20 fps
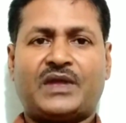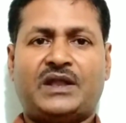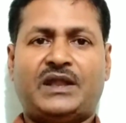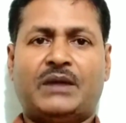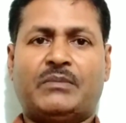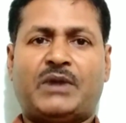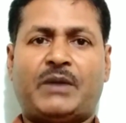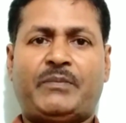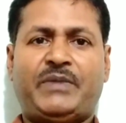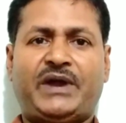
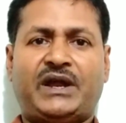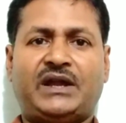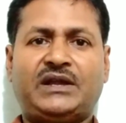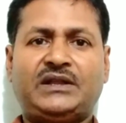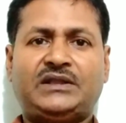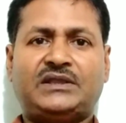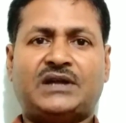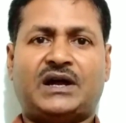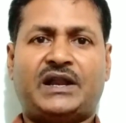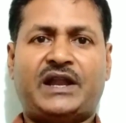Number B,
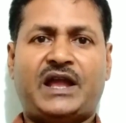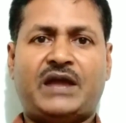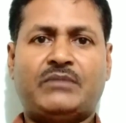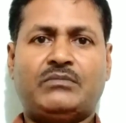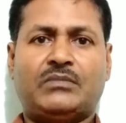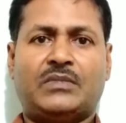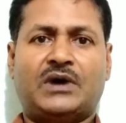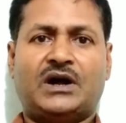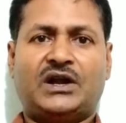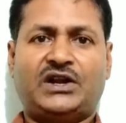the
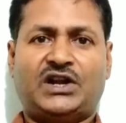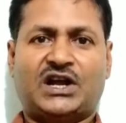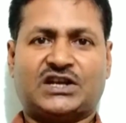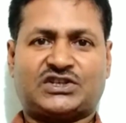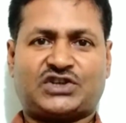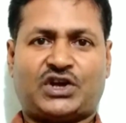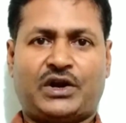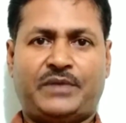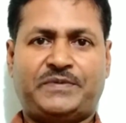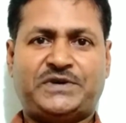name,
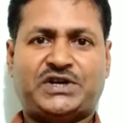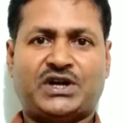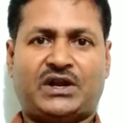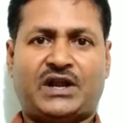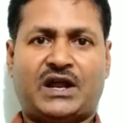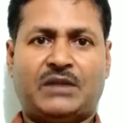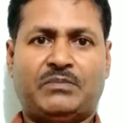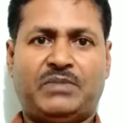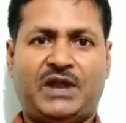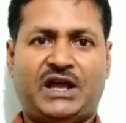
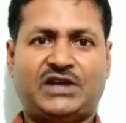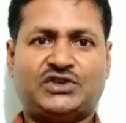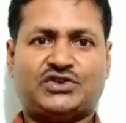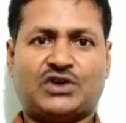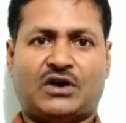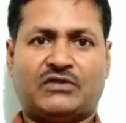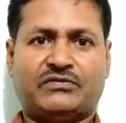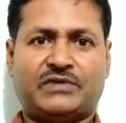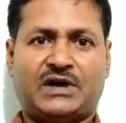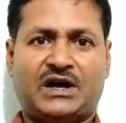description and place
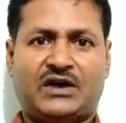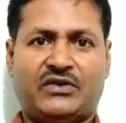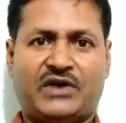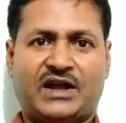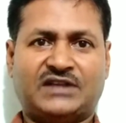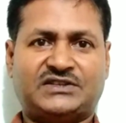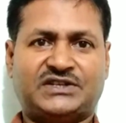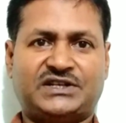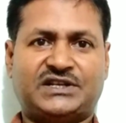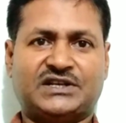of
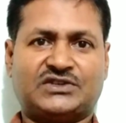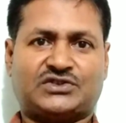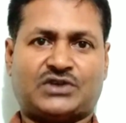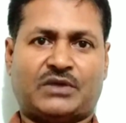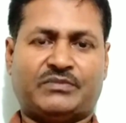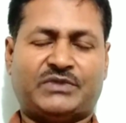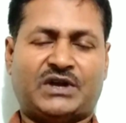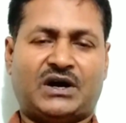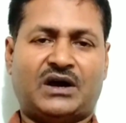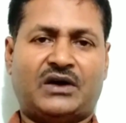residence
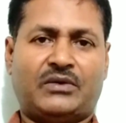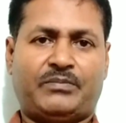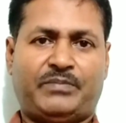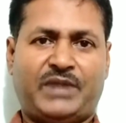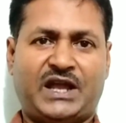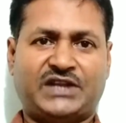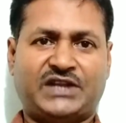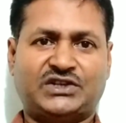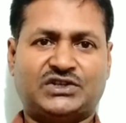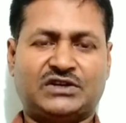of the
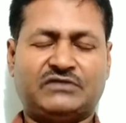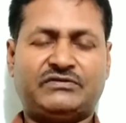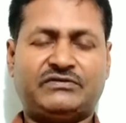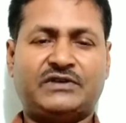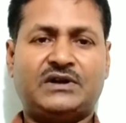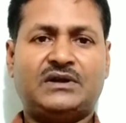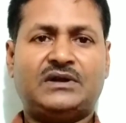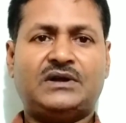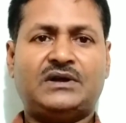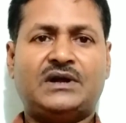plaintiff.
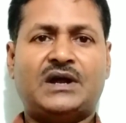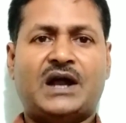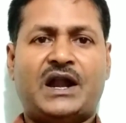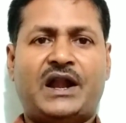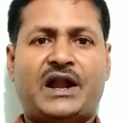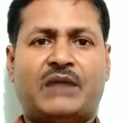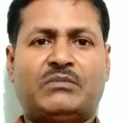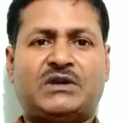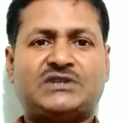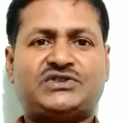
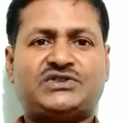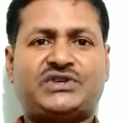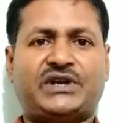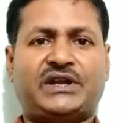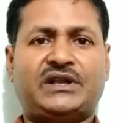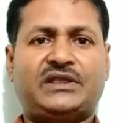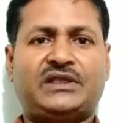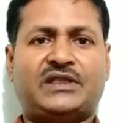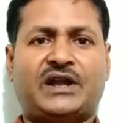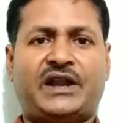Number
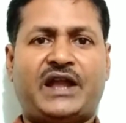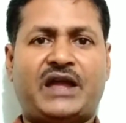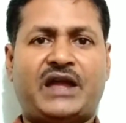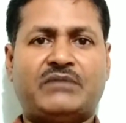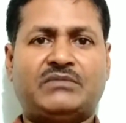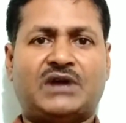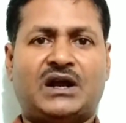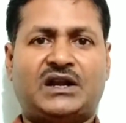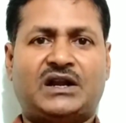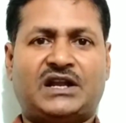C, the
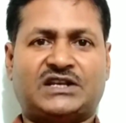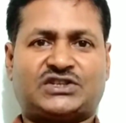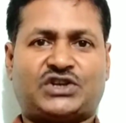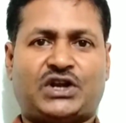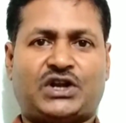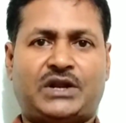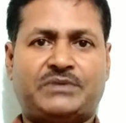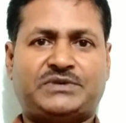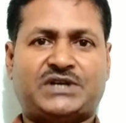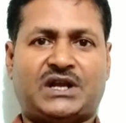name,
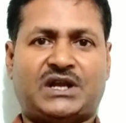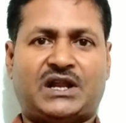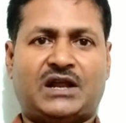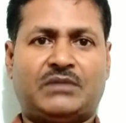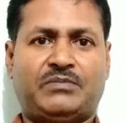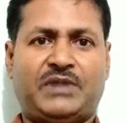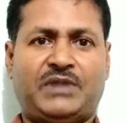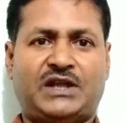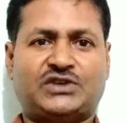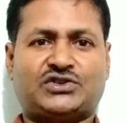description
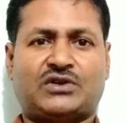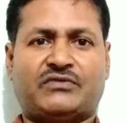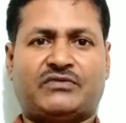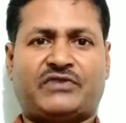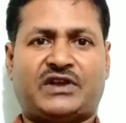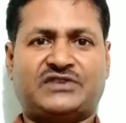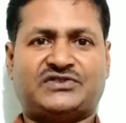and place of